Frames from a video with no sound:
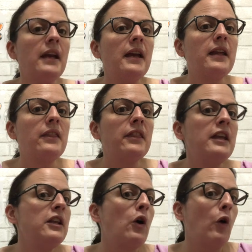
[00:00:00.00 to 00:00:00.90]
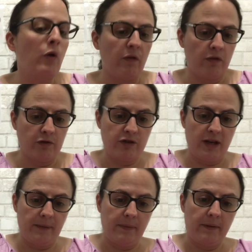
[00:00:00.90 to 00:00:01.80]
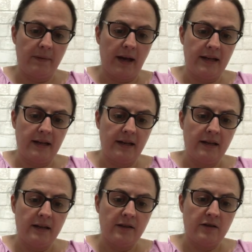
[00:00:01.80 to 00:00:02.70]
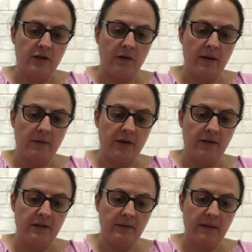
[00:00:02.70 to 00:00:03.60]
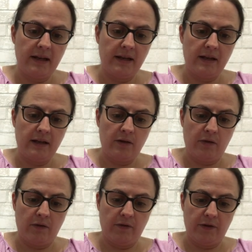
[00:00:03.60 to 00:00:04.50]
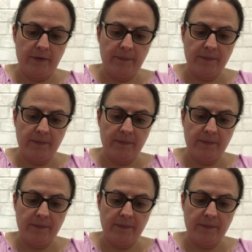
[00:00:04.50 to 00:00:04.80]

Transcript: a thin oval shape body. So I'm going to make an oval